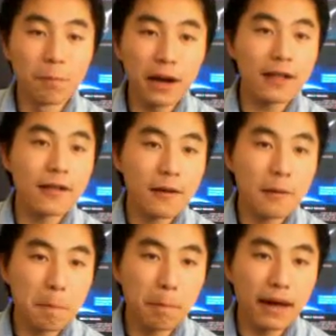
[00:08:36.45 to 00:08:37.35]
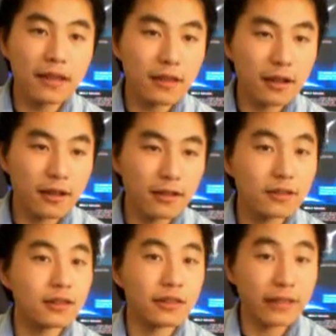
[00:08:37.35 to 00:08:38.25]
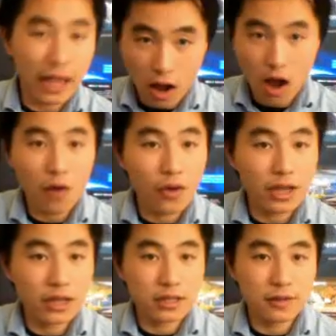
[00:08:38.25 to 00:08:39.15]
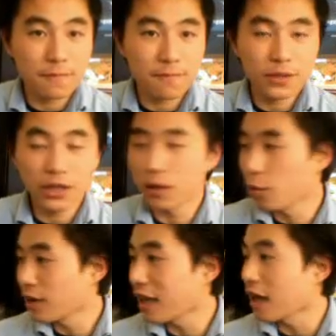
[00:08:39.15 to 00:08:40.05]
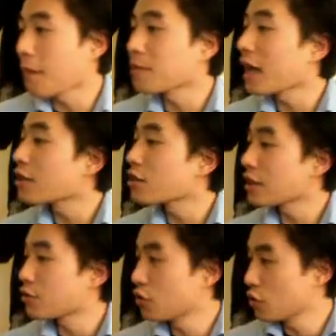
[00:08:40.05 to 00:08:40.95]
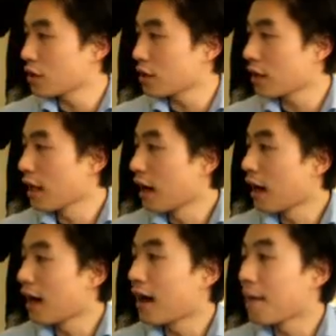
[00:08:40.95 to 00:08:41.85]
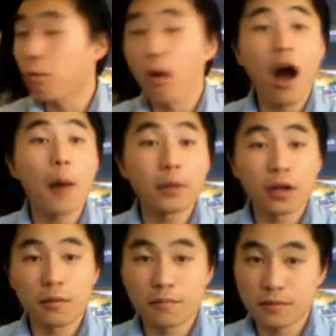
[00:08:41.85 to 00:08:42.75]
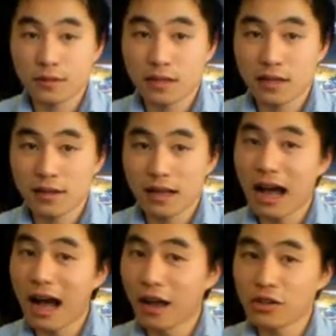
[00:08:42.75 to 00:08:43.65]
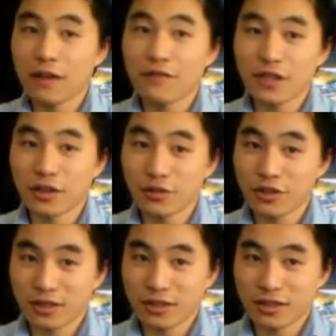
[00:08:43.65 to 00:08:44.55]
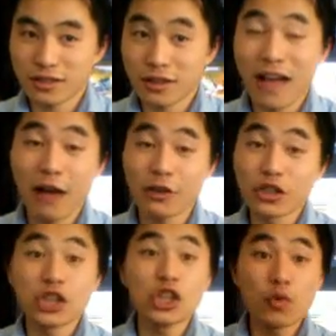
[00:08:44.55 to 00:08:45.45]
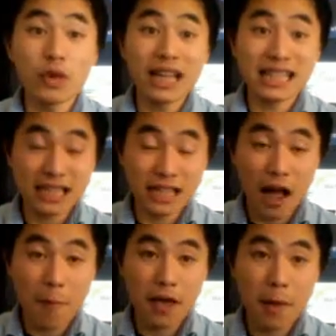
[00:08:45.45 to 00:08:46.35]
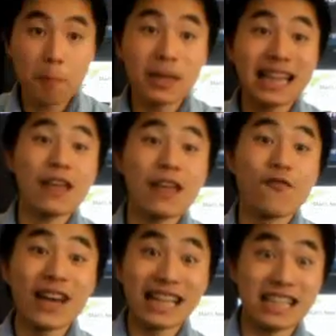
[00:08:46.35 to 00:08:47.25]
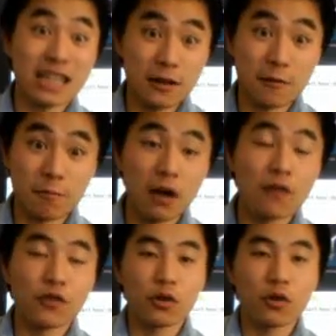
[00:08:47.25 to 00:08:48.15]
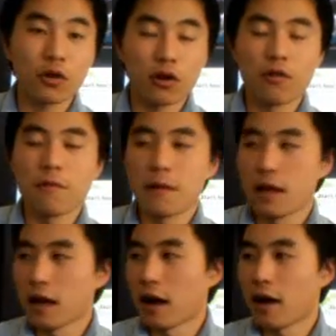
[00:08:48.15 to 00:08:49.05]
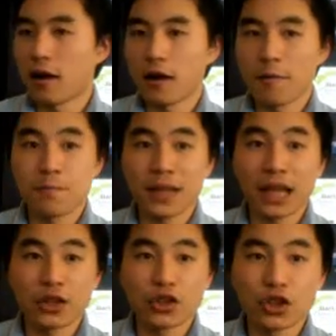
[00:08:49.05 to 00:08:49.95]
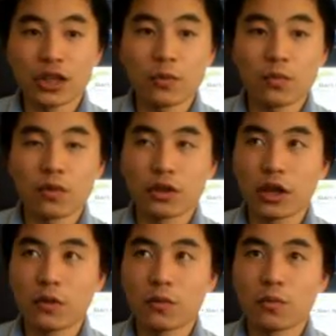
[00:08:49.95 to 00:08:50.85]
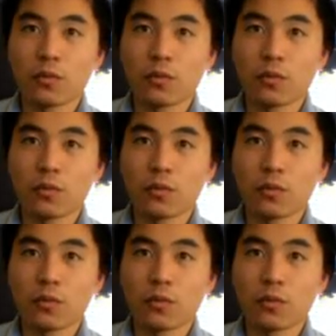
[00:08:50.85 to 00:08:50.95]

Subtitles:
But but like always, we're not. I'm not just introducing problems. I also have solutions of how you can stop being the victim of Google. Um, you can